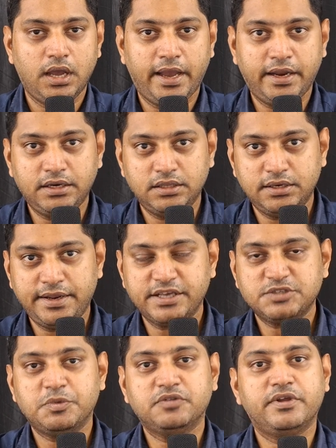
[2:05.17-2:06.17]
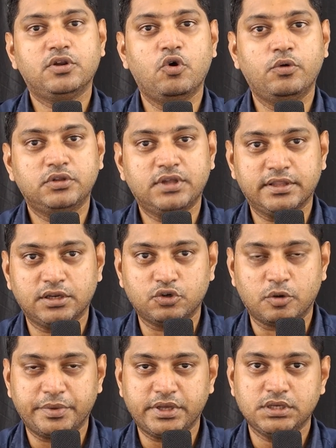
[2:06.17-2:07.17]
And the next month, we'll go to the other
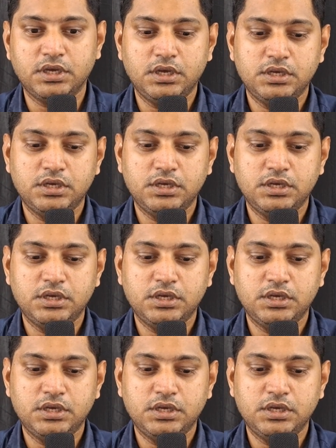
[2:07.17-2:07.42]
topic.